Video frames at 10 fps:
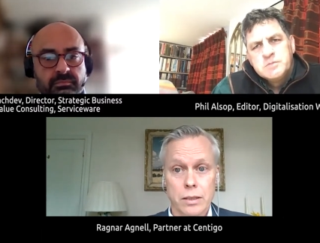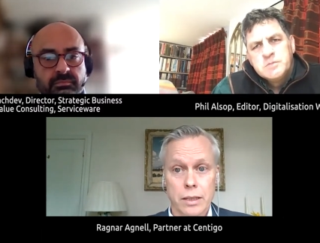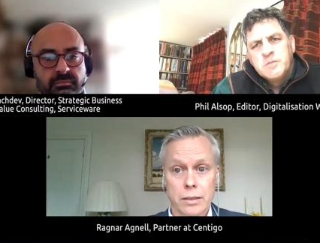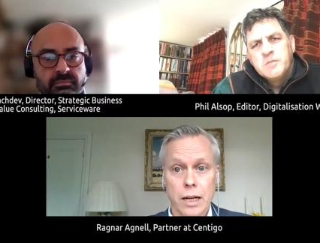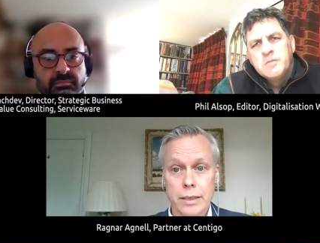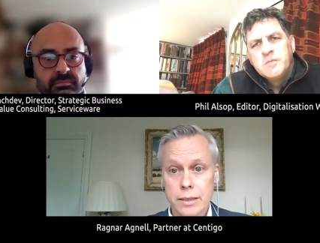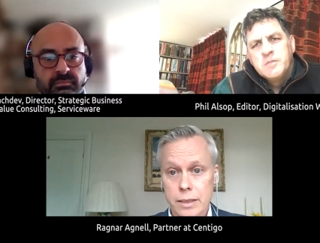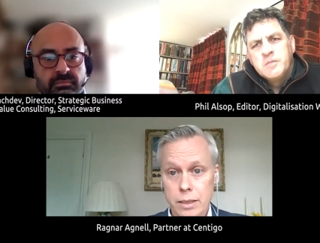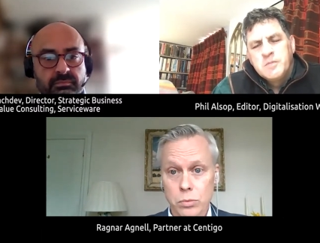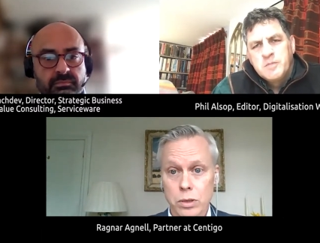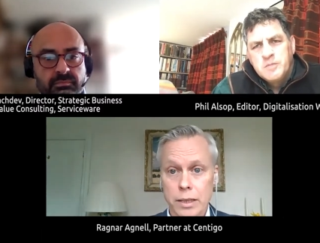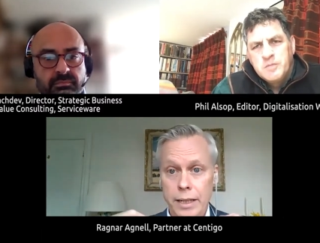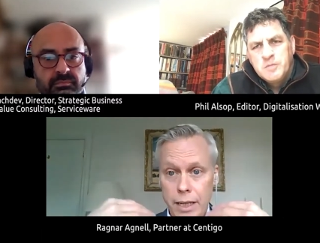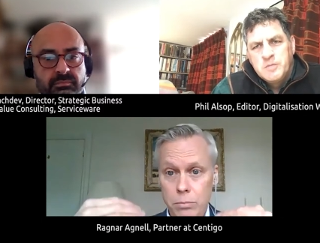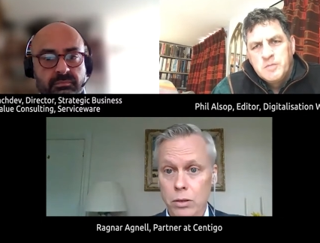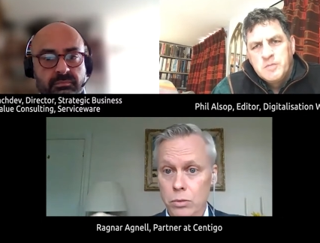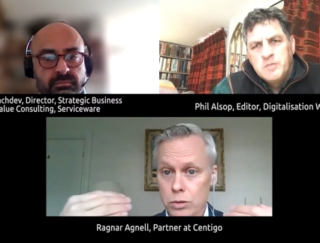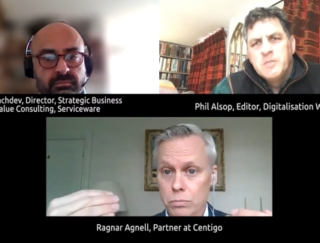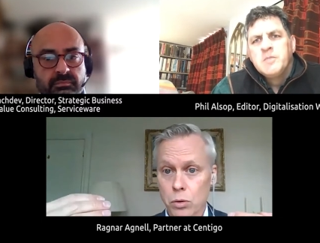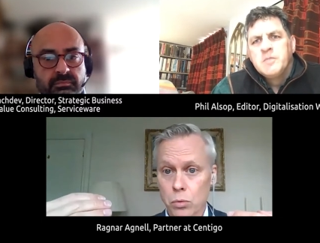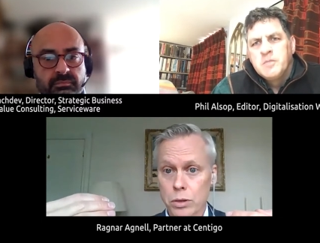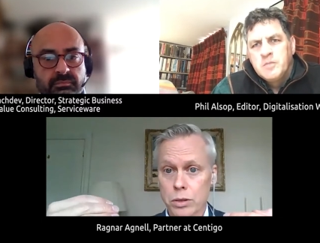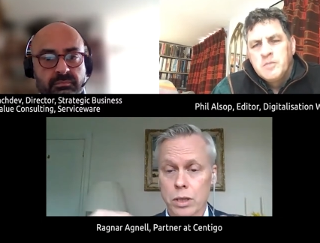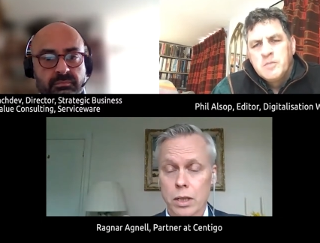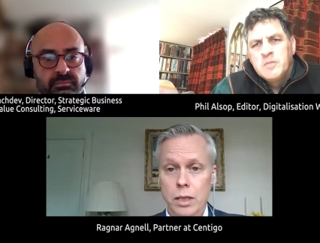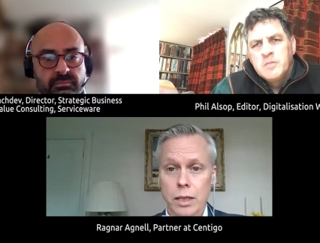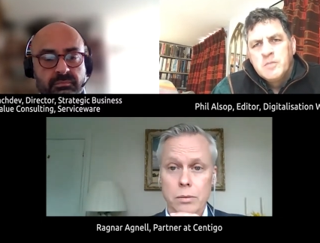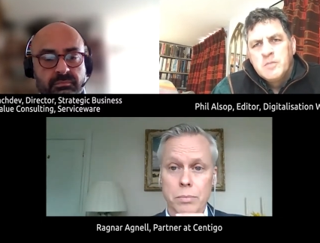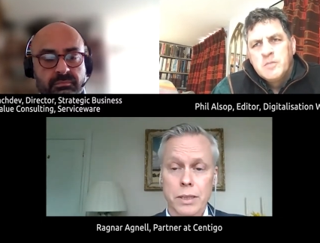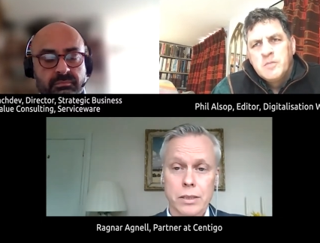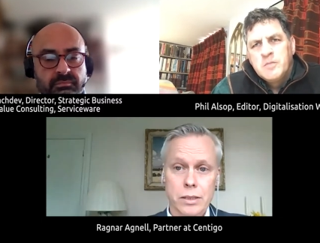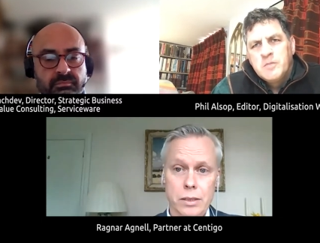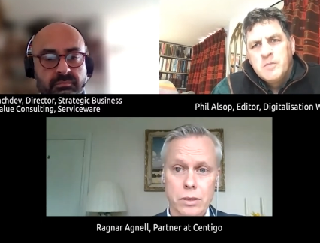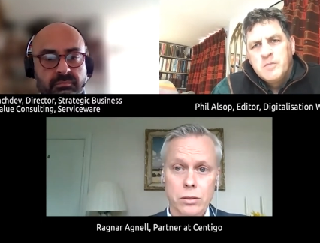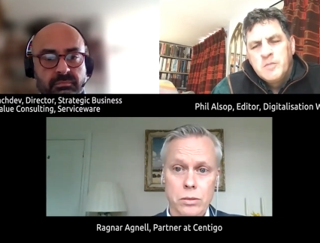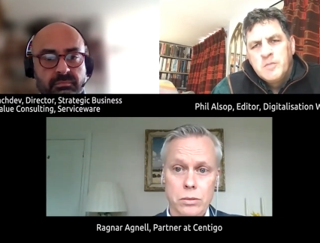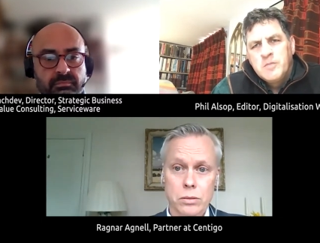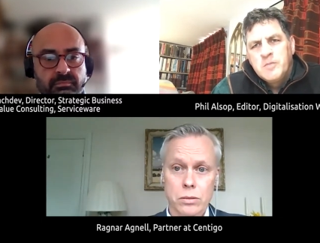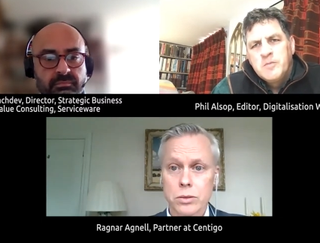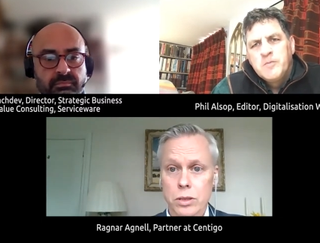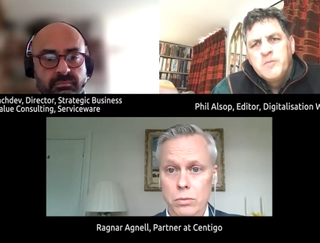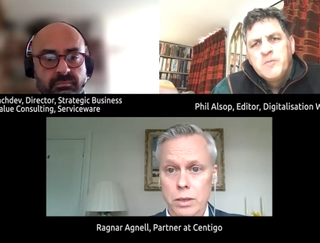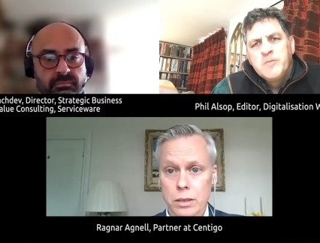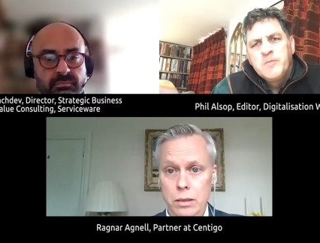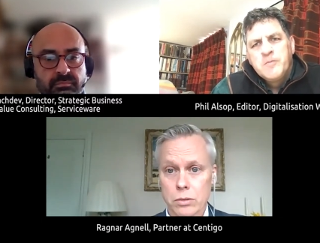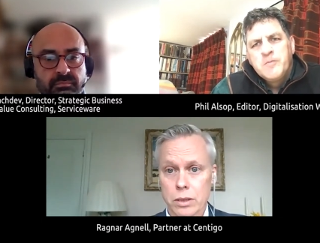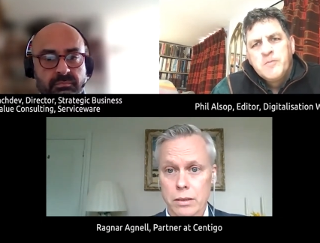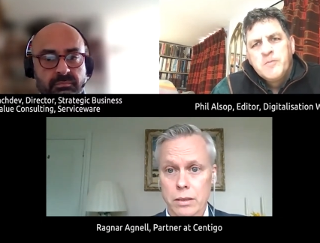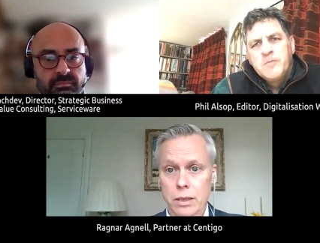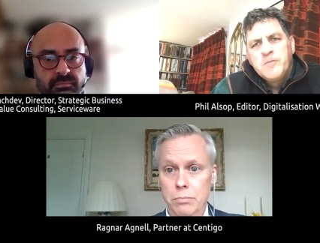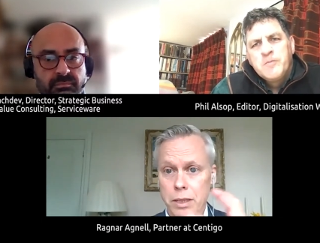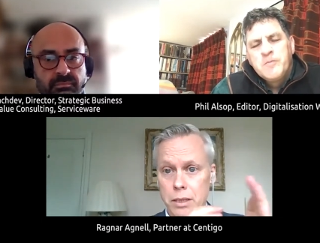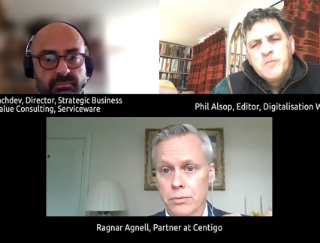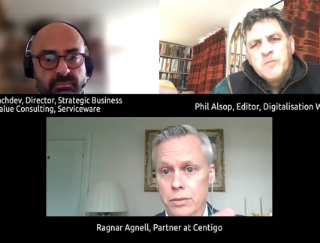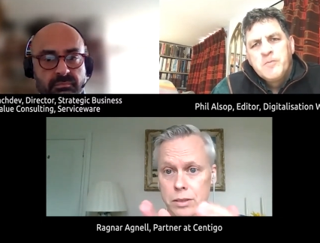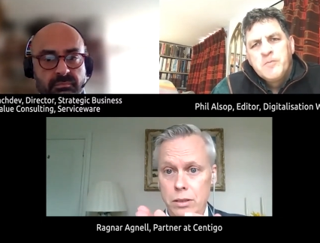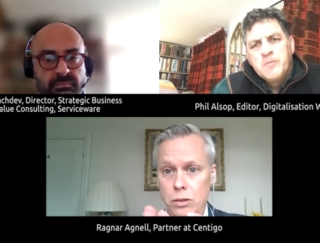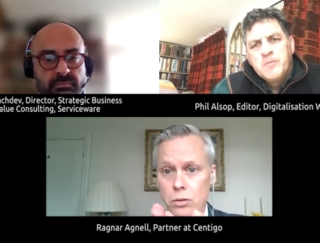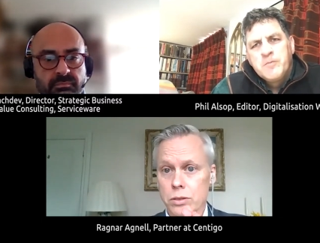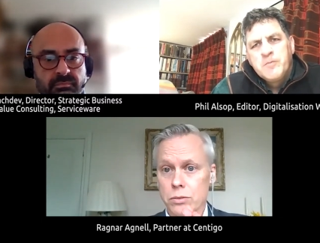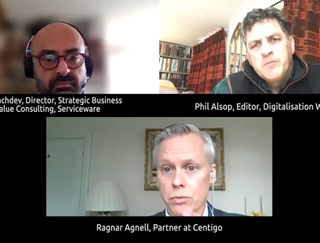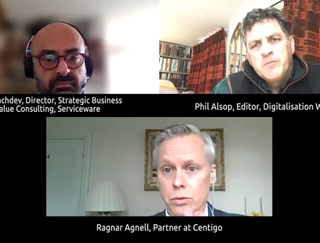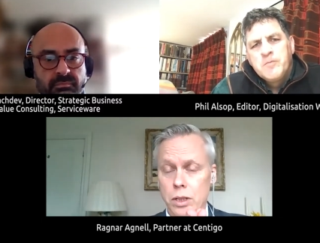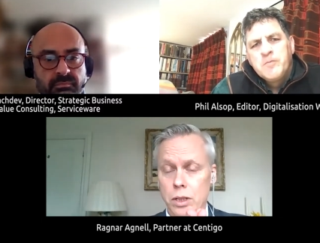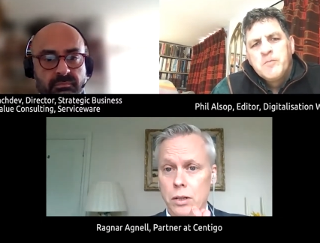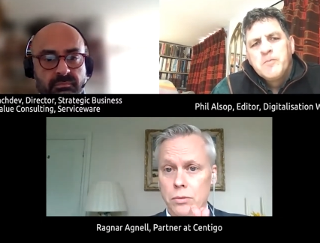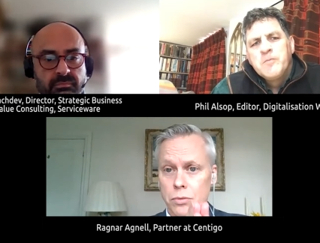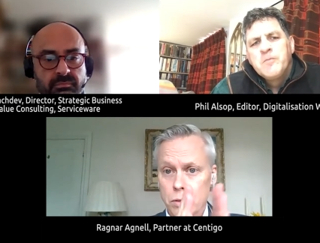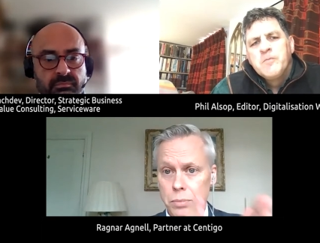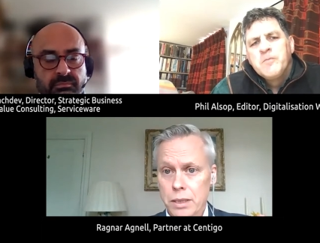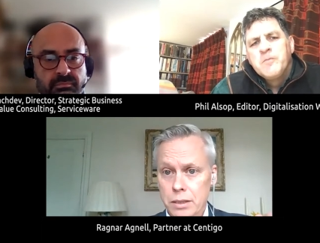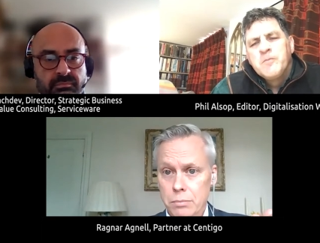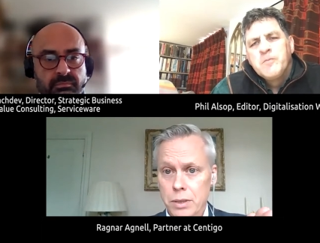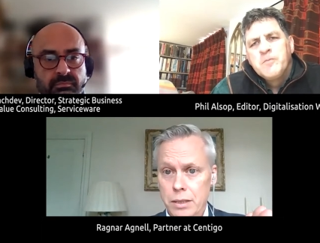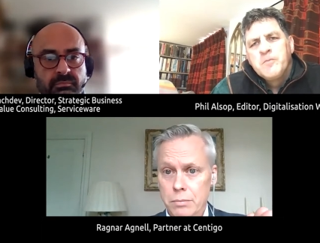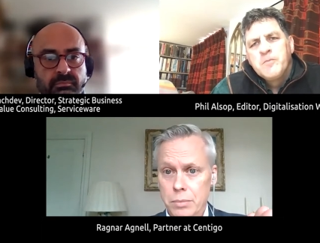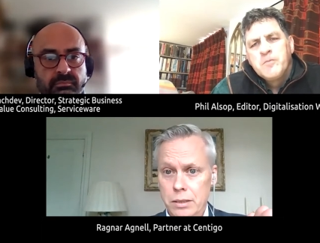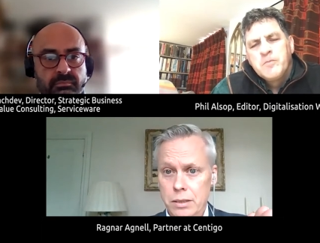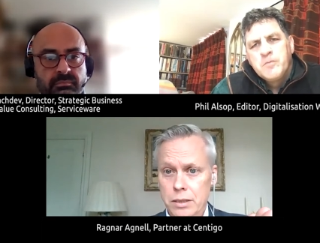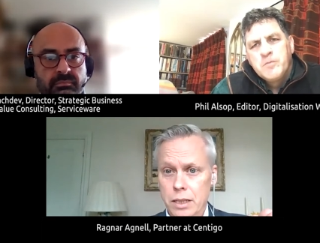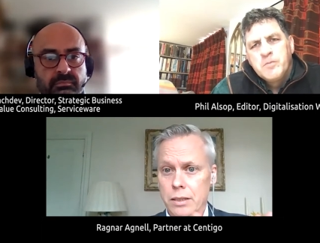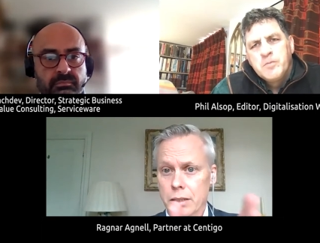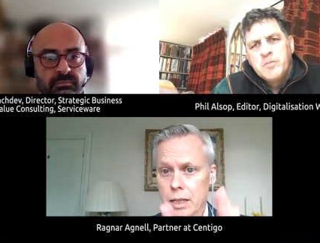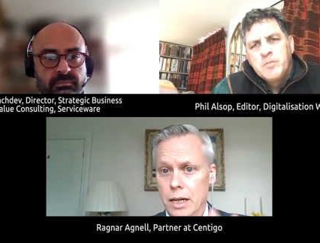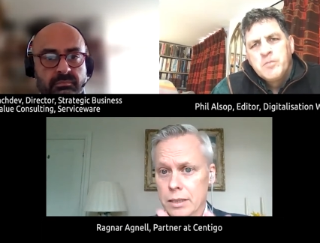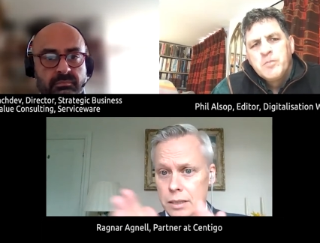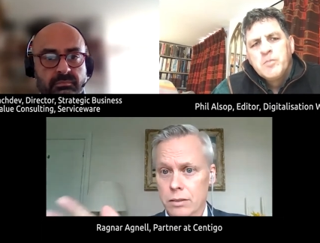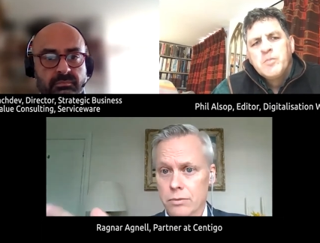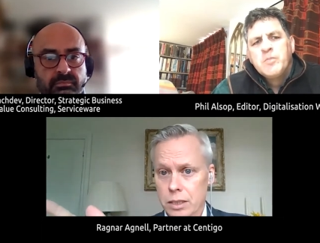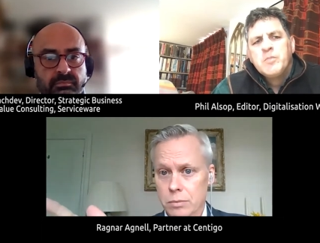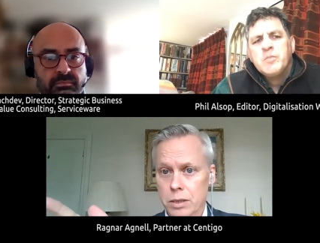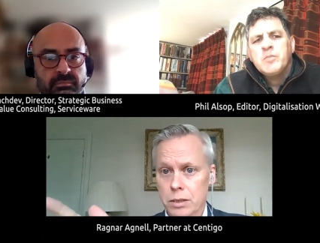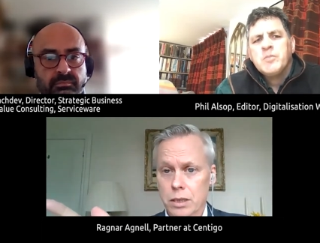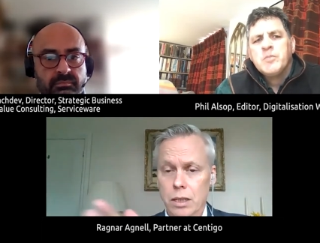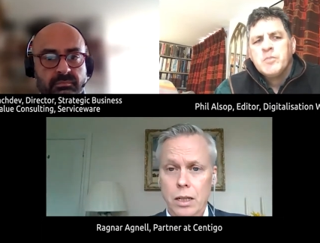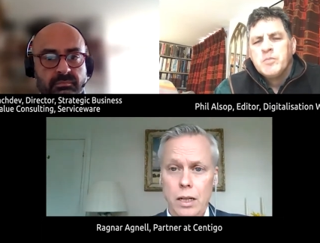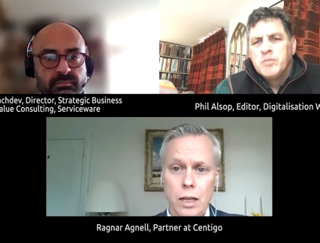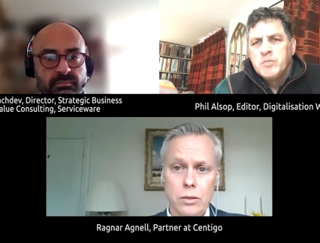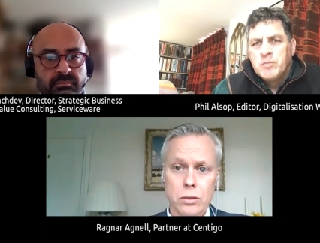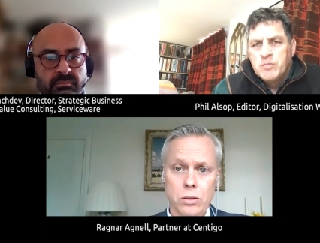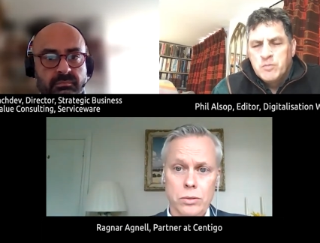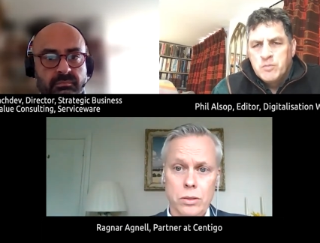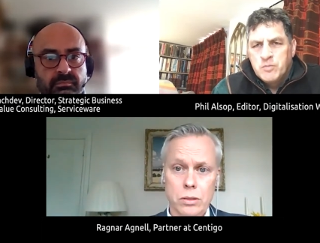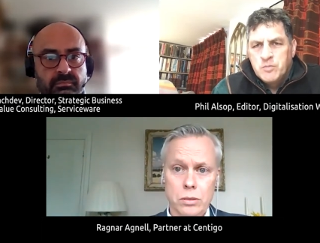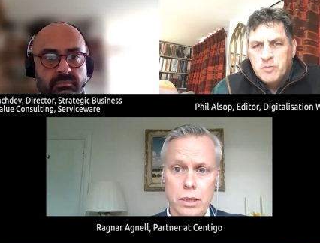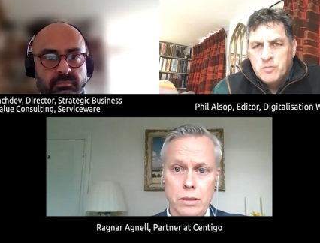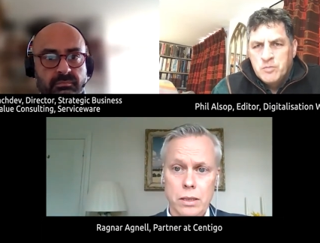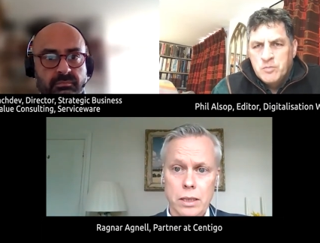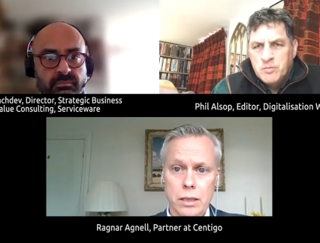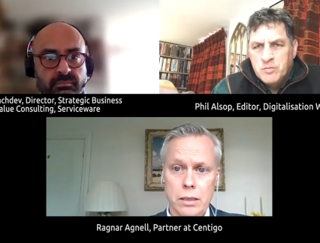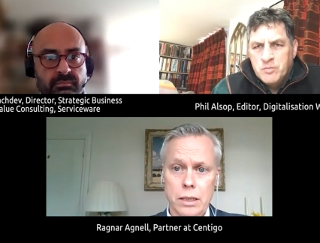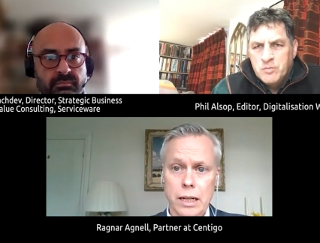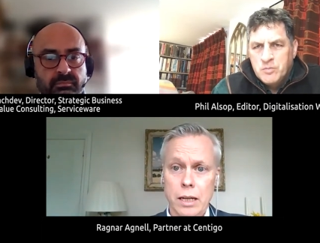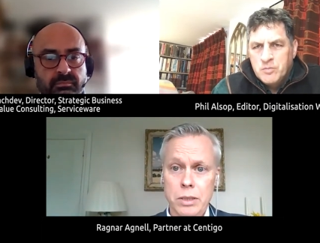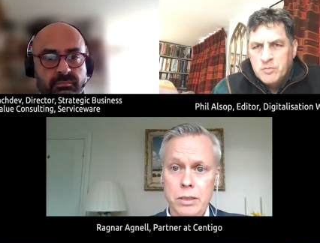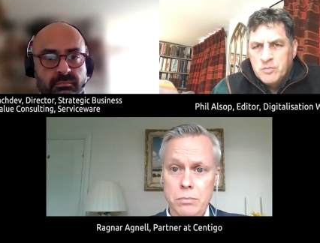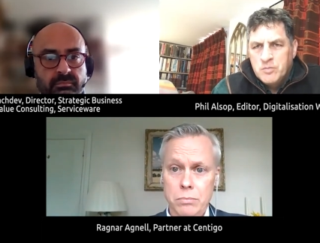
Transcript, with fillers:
Speaker 1: that IT will enable or support in the business, you could not only look at the benefits cost for the business and the IT investment, you could also look at the climate